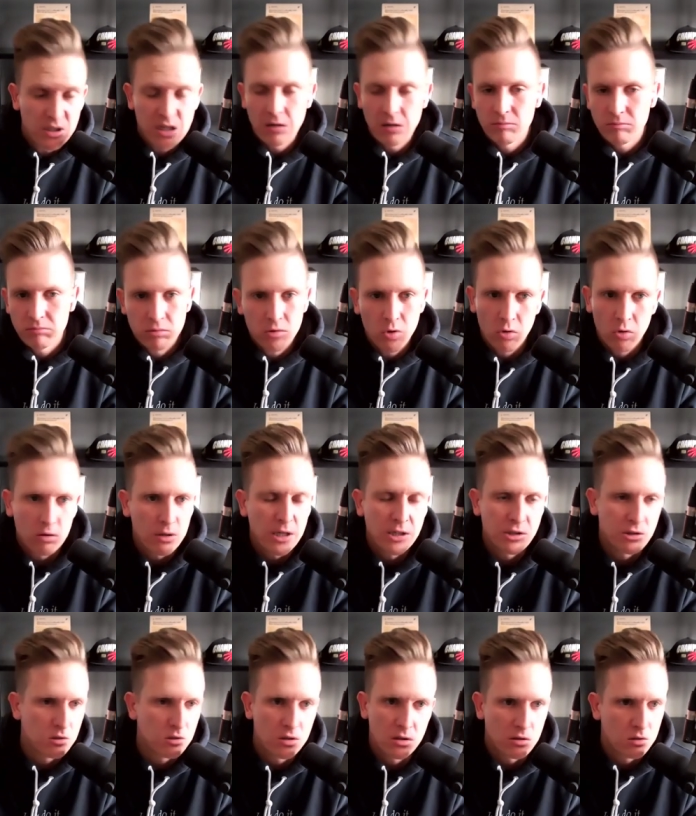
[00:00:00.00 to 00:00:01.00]
Now,
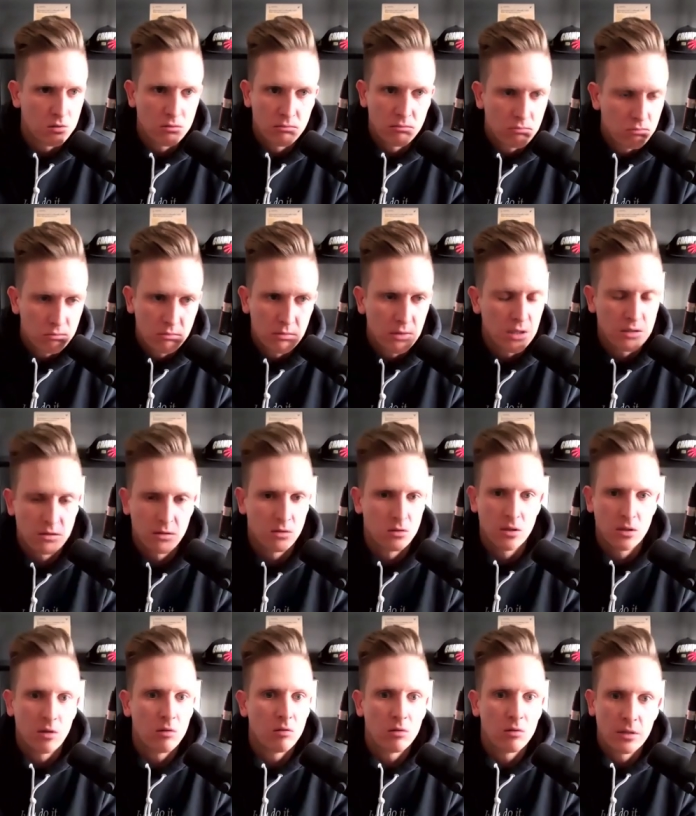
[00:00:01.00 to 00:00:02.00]
correlation doesn't
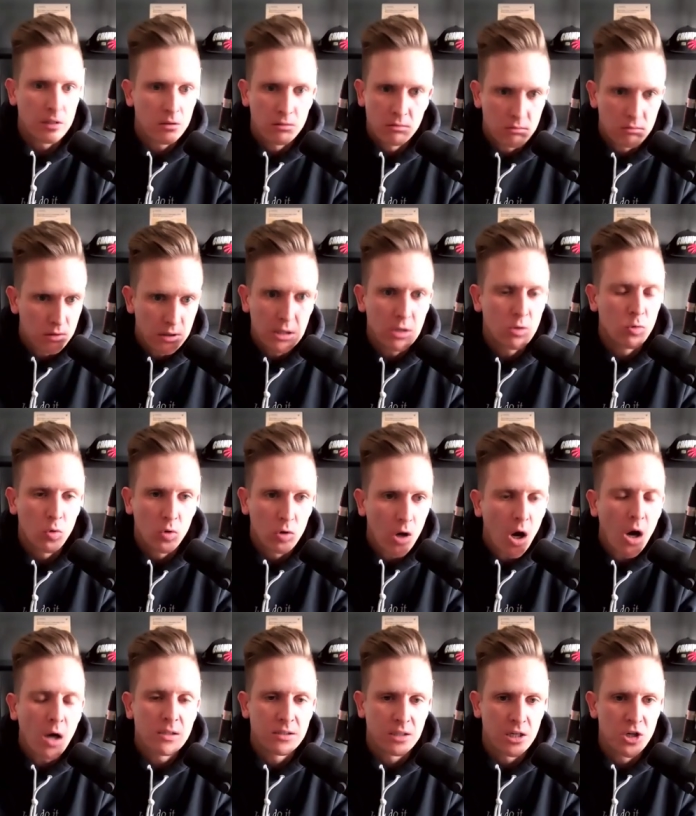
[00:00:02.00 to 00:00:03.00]
necessarily equal
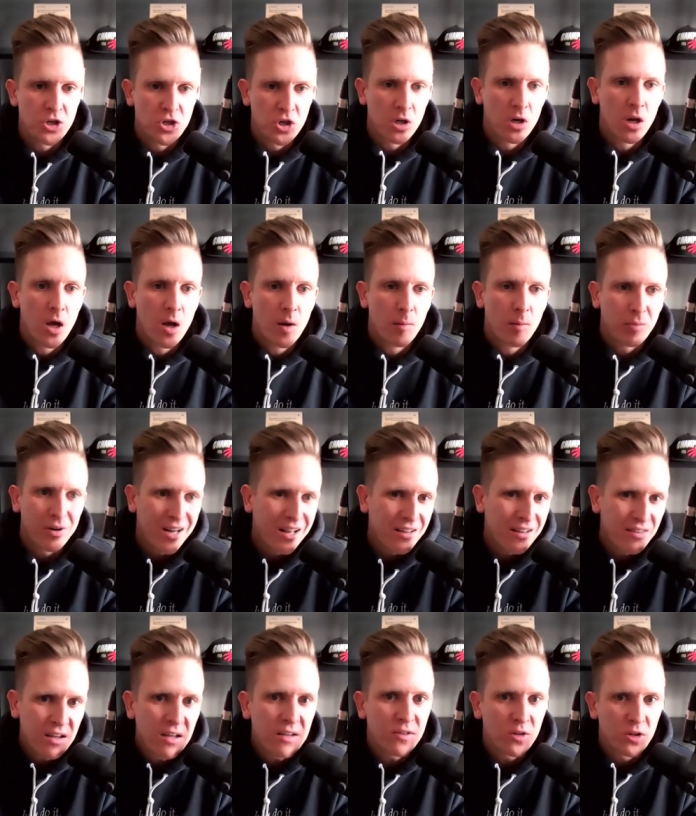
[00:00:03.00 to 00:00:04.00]
causation, but I
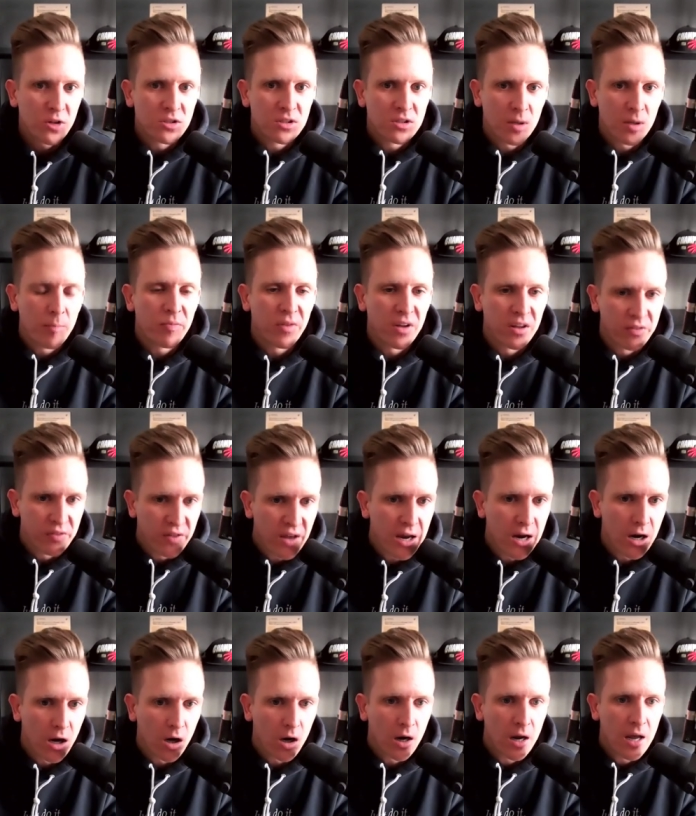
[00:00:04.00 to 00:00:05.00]
think there's something
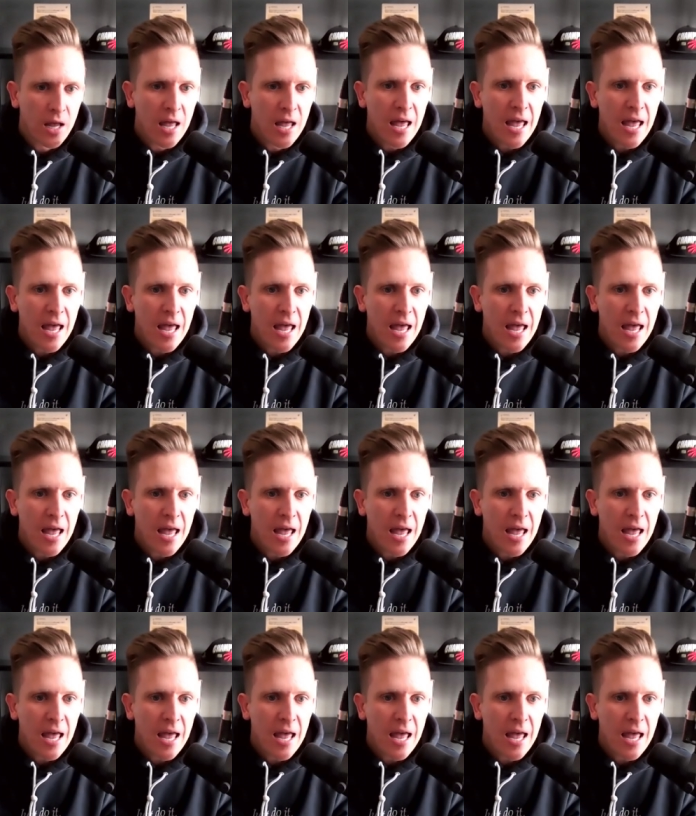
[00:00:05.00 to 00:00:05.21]
there.